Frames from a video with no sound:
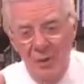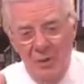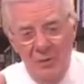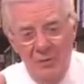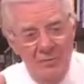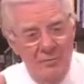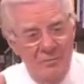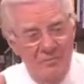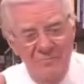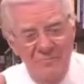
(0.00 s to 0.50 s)

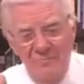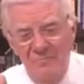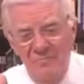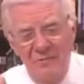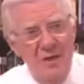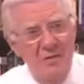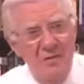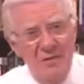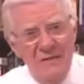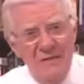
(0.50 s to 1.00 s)
built
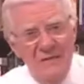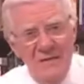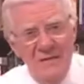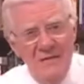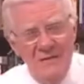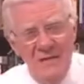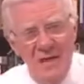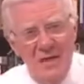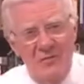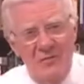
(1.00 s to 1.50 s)
very
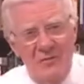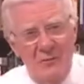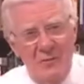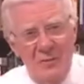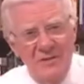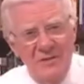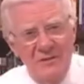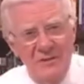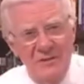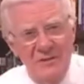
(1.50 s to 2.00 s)

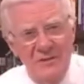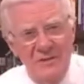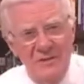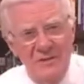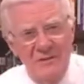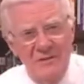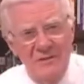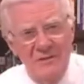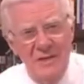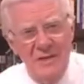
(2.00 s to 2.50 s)
successful
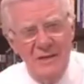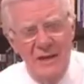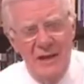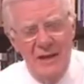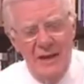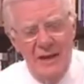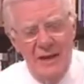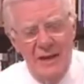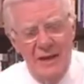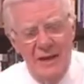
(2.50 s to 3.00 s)
businesses,
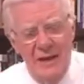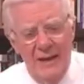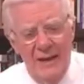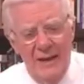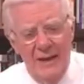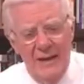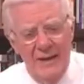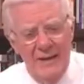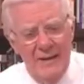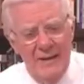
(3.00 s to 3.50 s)

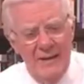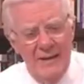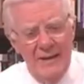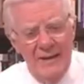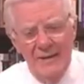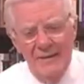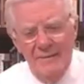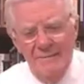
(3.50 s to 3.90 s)
and